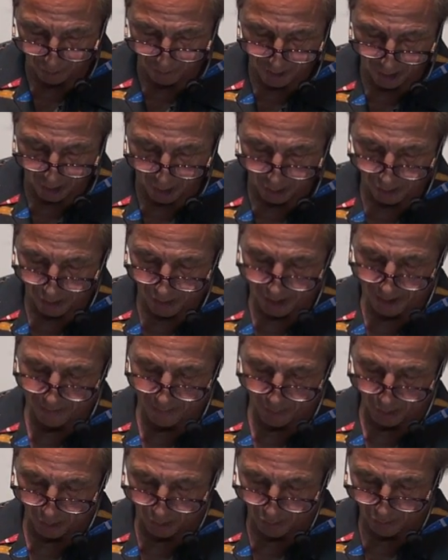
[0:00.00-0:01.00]
be utterly
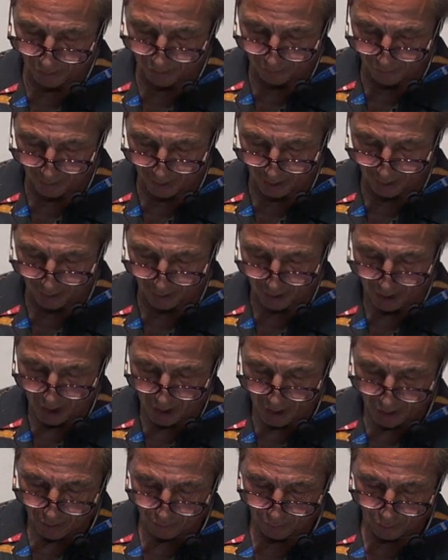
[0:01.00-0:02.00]
burned with fire,
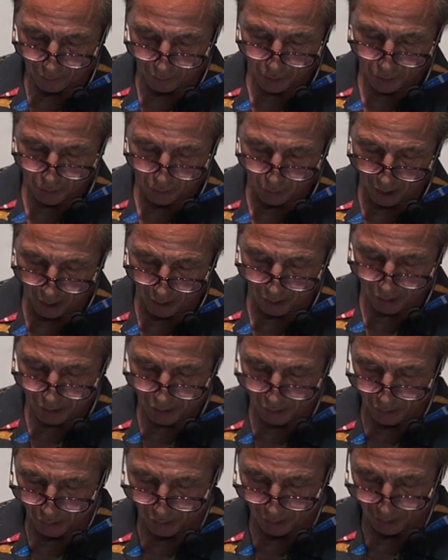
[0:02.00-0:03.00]
for strong is
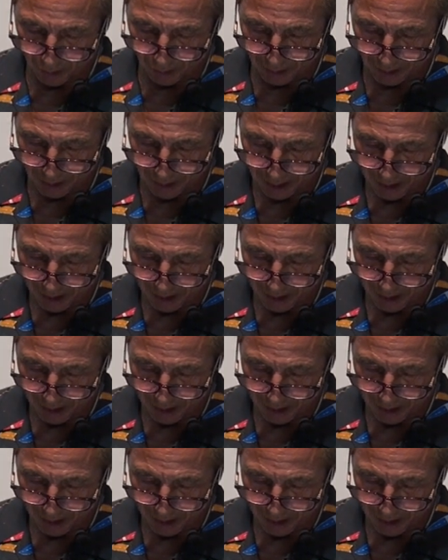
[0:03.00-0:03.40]
the Lord